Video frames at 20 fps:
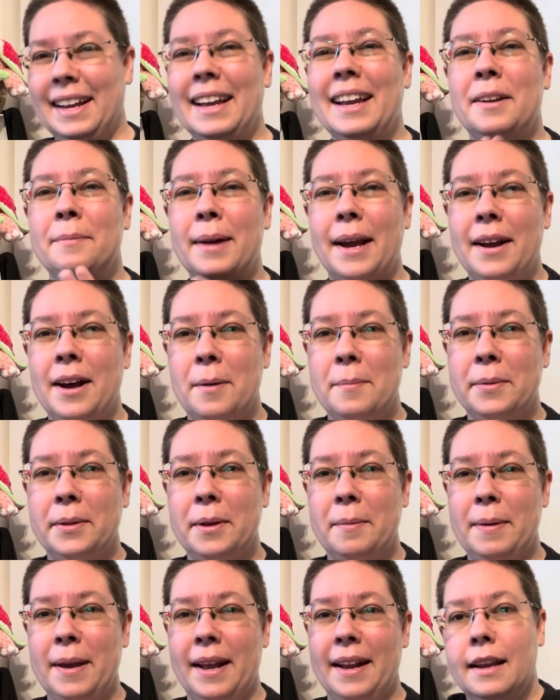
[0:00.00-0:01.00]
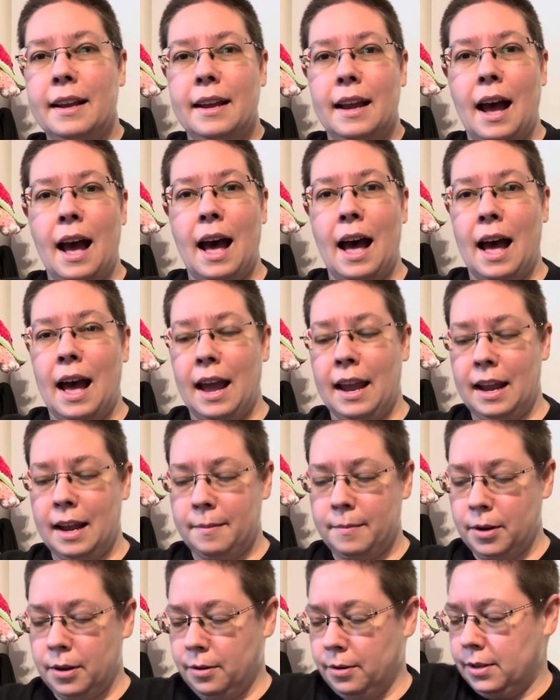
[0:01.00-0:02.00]
In my humble opinion, I
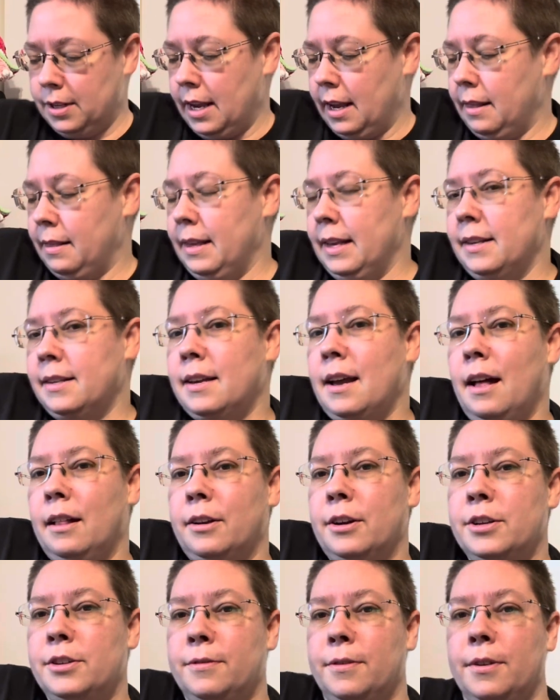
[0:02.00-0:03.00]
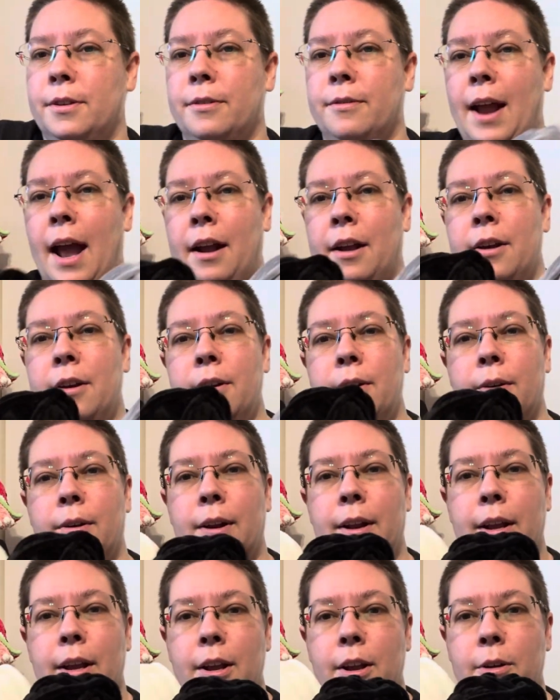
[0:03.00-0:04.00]
am using these colors for the raccoon.
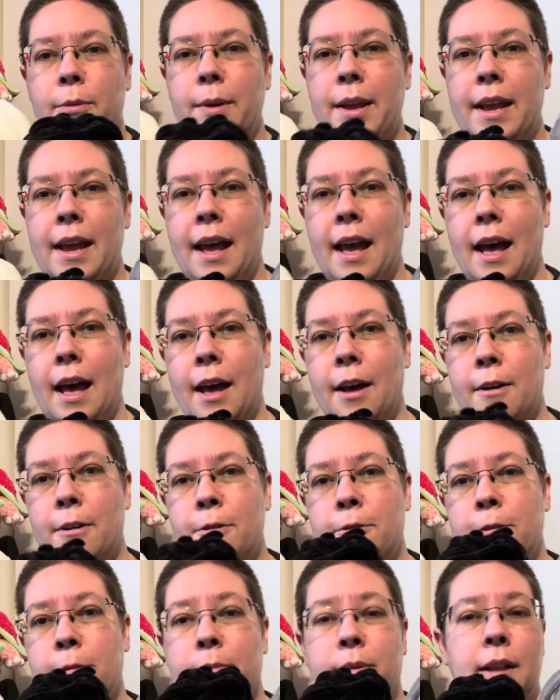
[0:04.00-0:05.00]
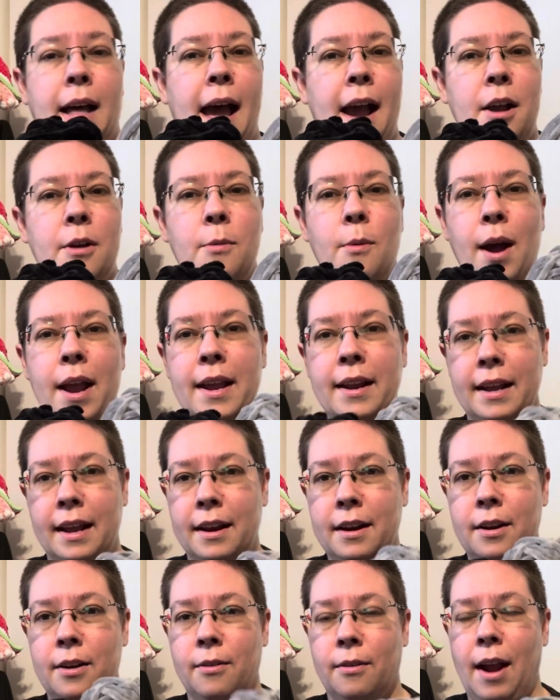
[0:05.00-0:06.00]
We have black, white,
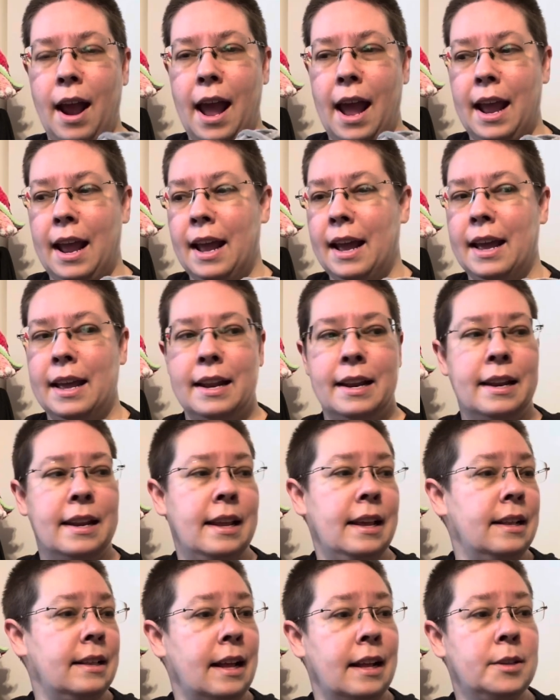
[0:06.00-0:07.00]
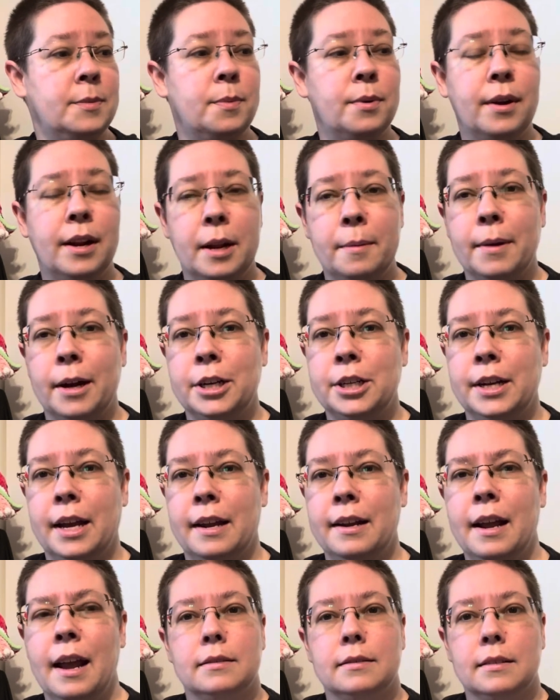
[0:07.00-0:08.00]
and gray, and that's pretty much it.